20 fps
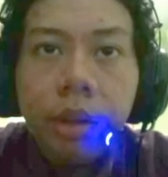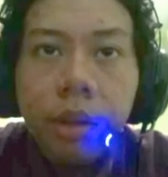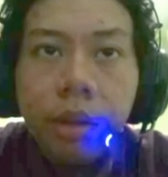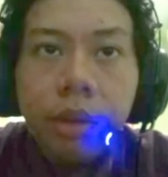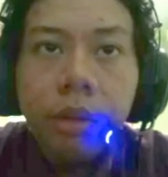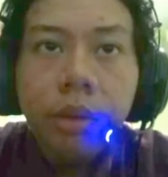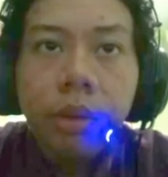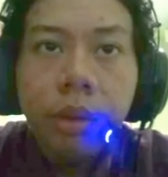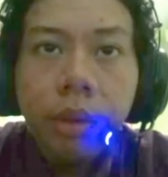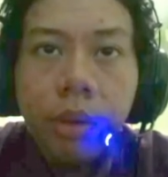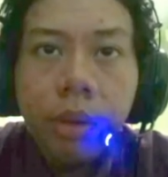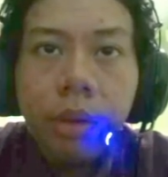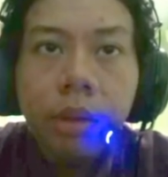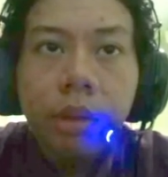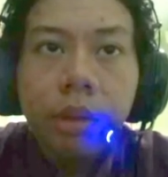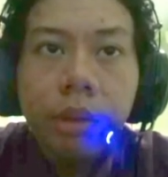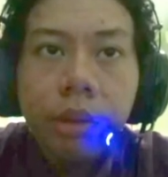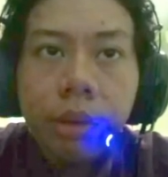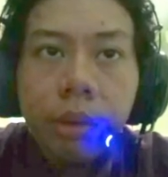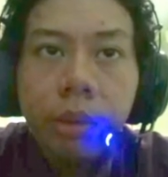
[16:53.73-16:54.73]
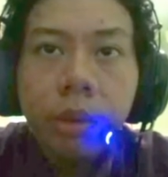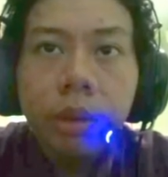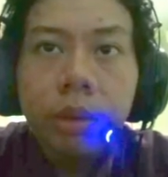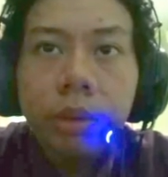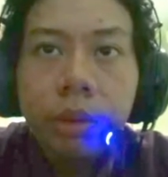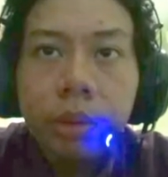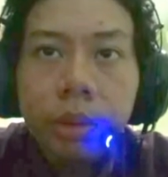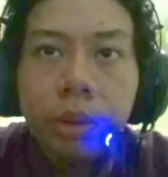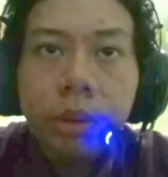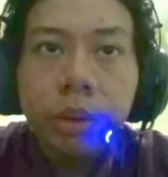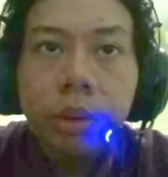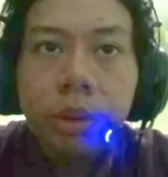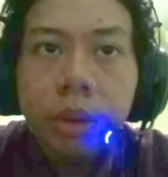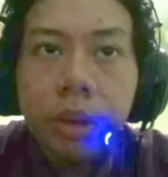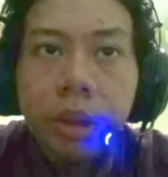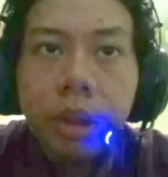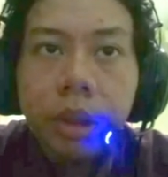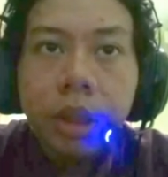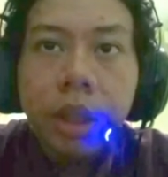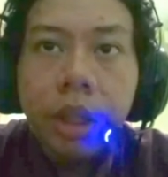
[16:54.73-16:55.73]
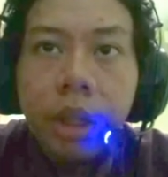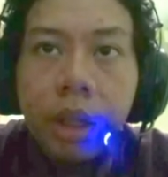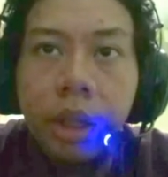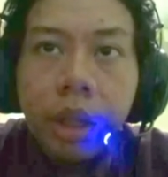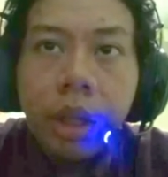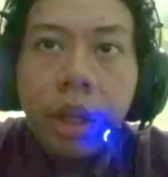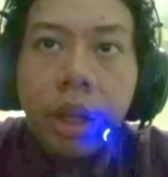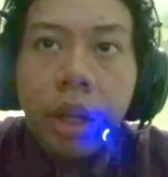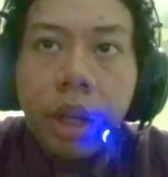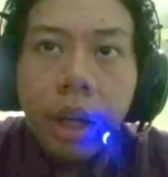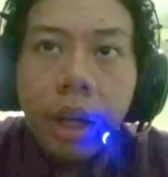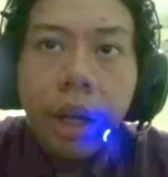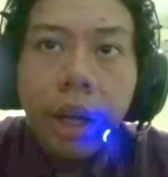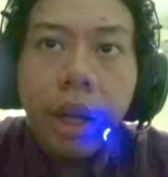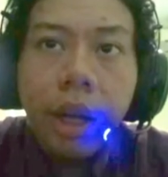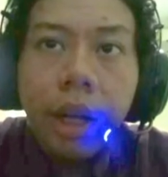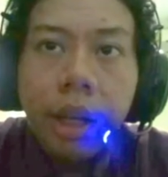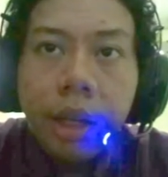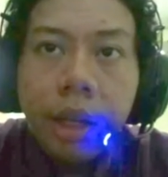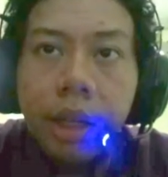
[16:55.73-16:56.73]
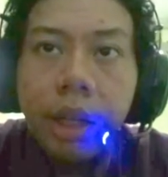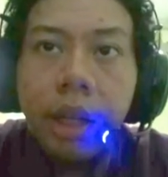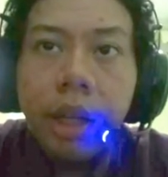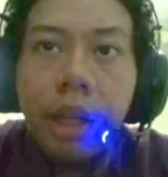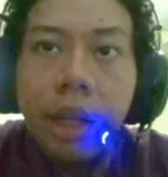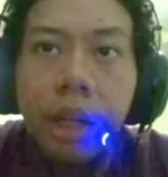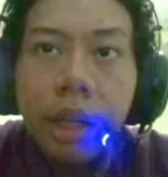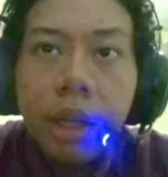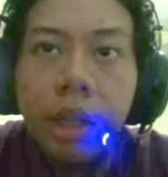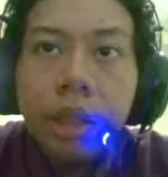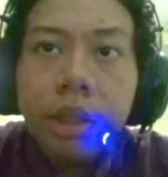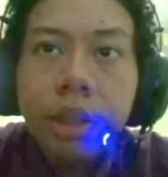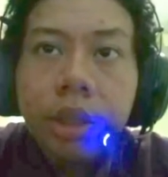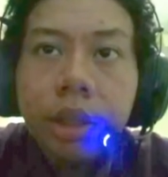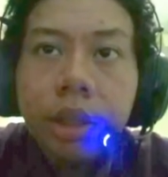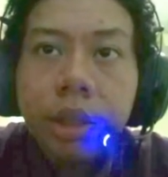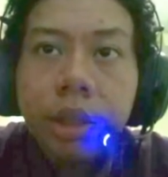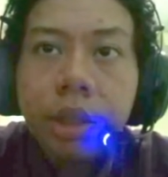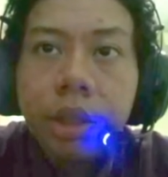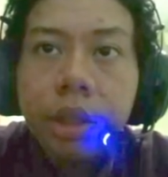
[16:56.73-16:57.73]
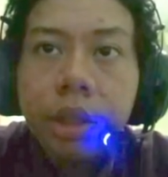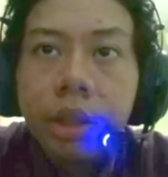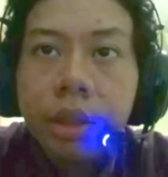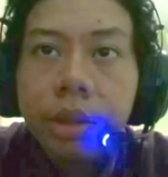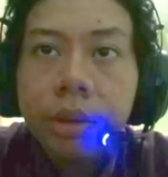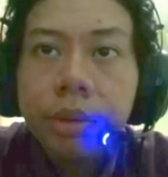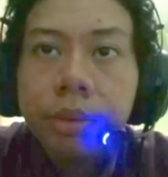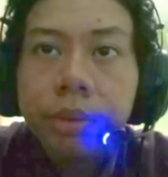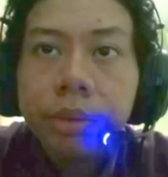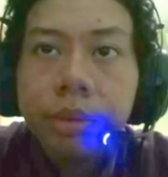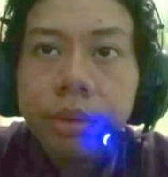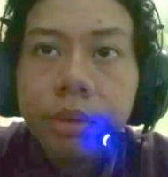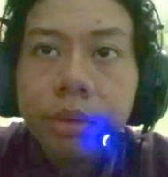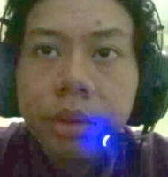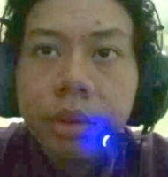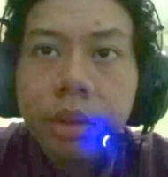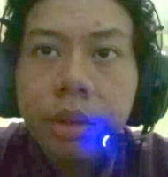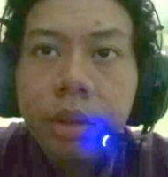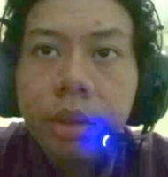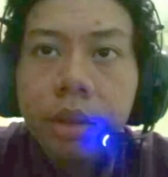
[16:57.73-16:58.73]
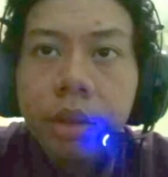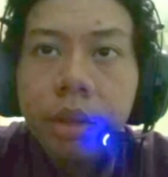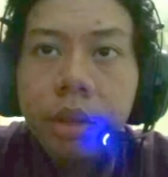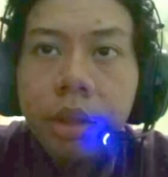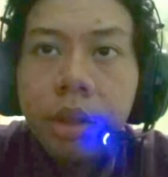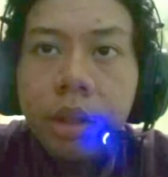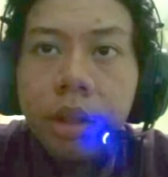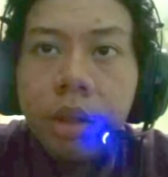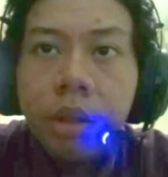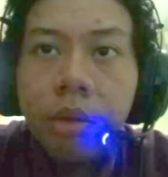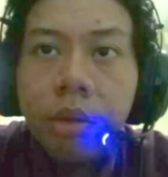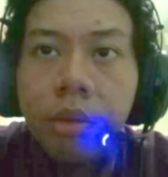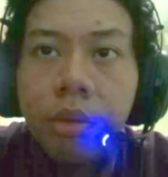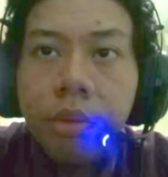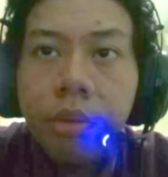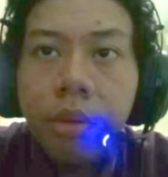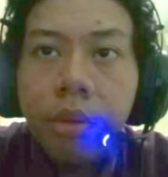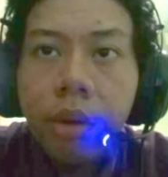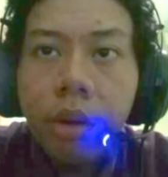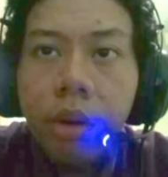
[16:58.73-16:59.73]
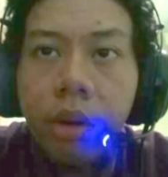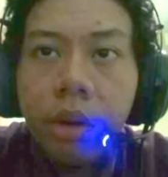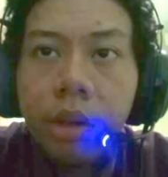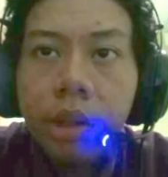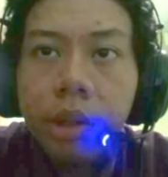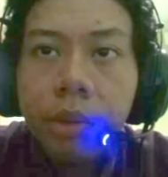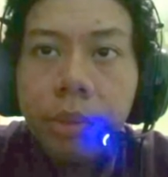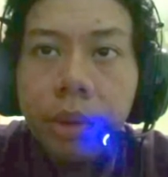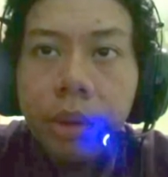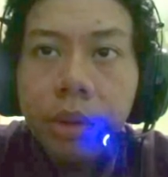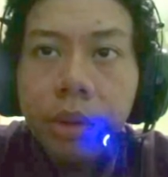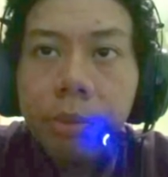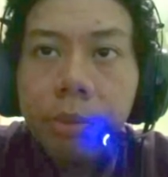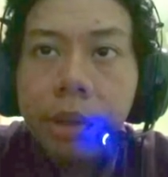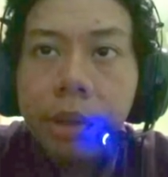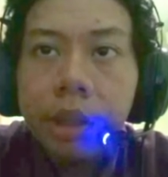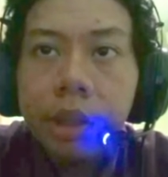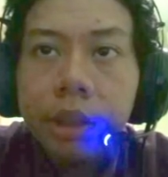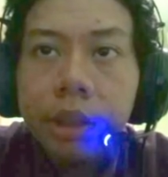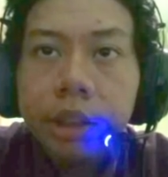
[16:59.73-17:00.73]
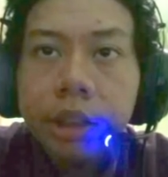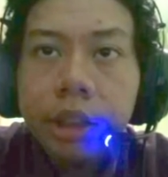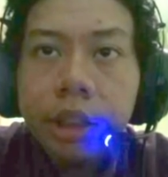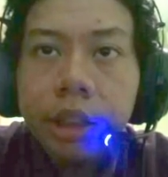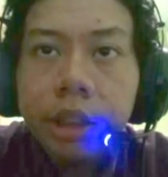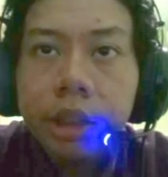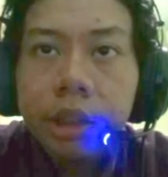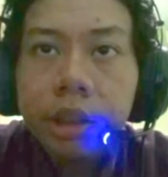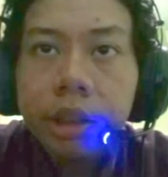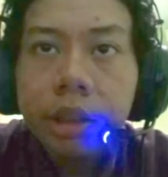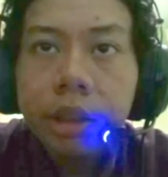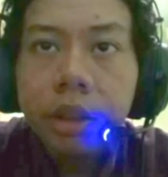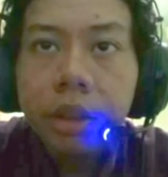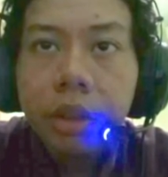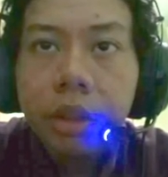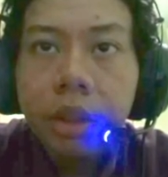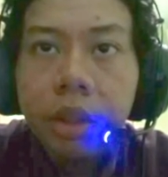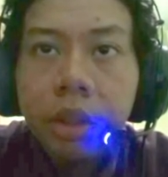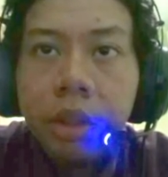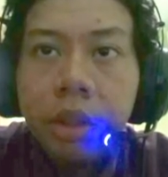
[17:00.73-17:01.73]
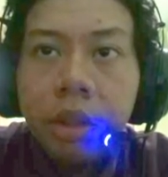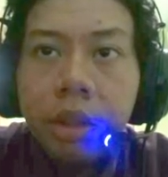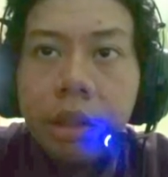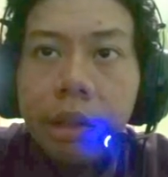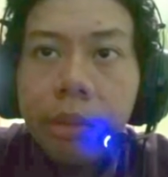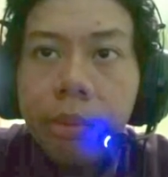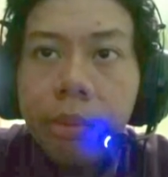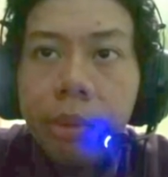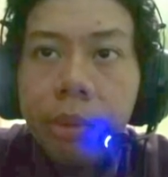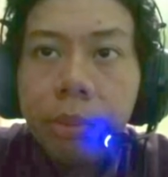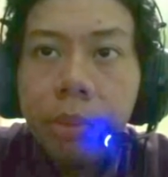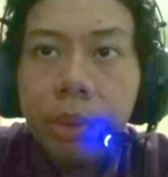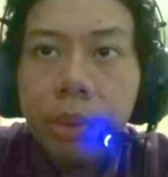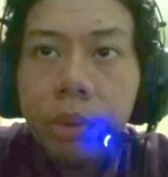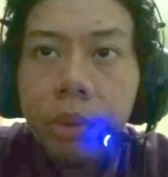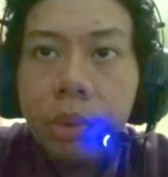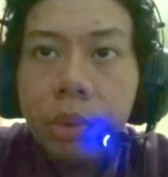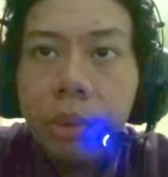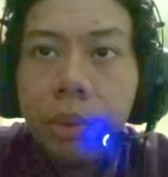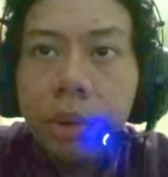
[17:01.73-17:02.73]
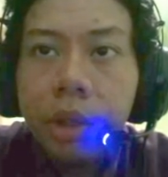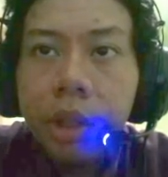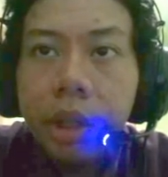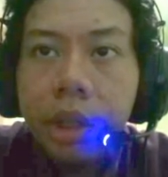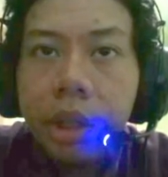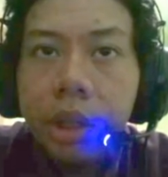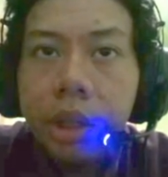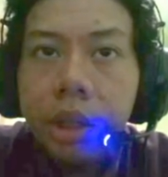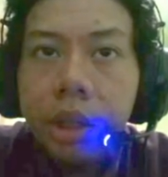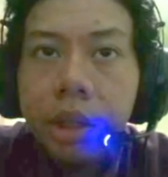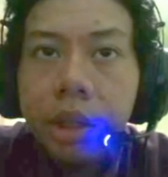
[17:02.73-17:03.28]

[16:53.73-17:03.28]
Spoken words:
So this is equal to NH4, we use parentheses, and we put 2 here,